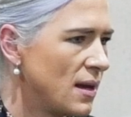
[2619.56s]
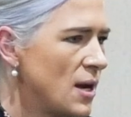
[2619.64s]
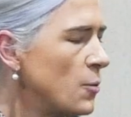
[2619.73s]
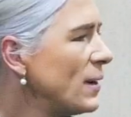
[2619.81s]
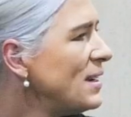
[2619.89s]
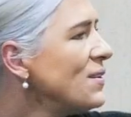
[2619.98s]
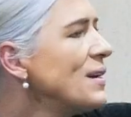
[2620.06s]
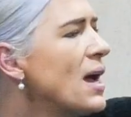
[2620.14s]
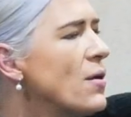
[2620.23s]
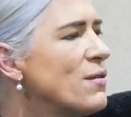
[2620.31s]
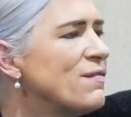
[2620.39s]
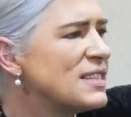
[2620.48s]
when you go
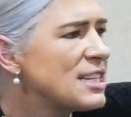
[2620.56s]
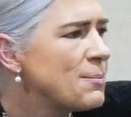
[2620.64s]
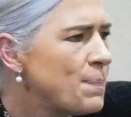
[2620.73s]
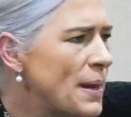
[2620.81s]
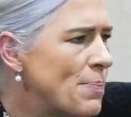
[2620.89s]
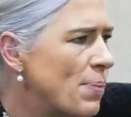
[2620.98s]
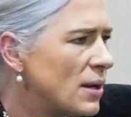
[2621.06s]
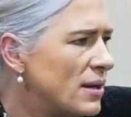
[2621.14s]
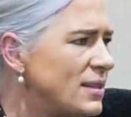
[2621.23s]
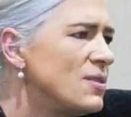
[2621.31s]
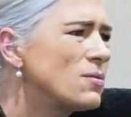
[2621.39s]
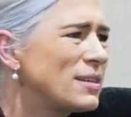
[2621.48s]
and visit people and
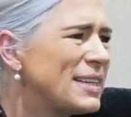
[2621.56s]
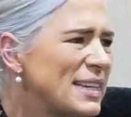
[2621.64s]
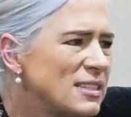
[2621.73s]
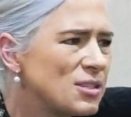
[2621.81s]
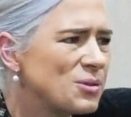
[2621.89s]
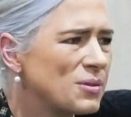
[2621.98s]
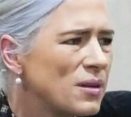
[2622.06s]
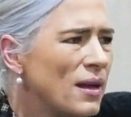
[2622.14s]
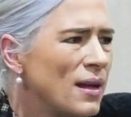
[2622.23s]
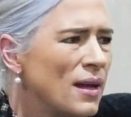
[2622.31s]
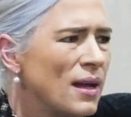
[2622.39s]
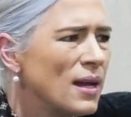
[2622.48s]
your kids
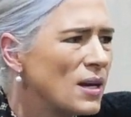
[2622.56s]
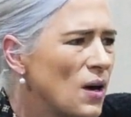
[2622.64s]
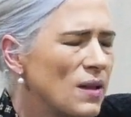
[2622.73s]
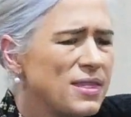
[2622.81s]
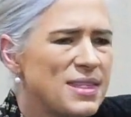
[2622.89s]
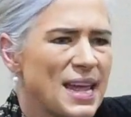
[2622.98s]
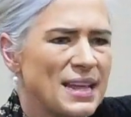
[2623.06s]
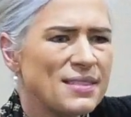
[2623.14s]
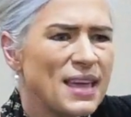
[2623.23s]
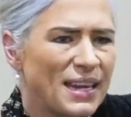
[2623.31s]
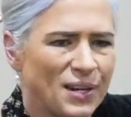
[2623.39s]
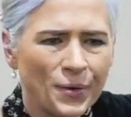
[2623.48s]
got there and they
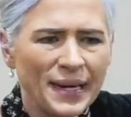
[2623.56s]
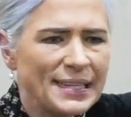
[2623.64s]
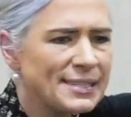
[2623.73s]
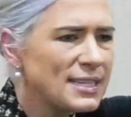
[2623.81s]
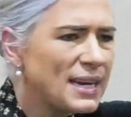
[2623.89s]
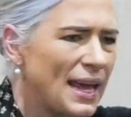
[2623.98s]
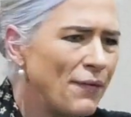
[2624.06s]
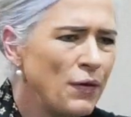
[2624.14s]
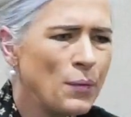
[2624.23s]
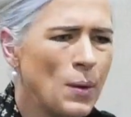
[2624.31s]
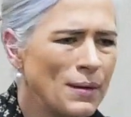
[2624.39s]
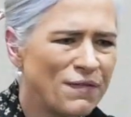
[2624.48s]
greeted
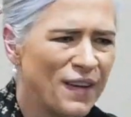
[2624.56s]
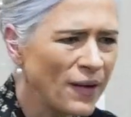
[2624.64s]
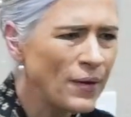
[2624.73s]
everyone very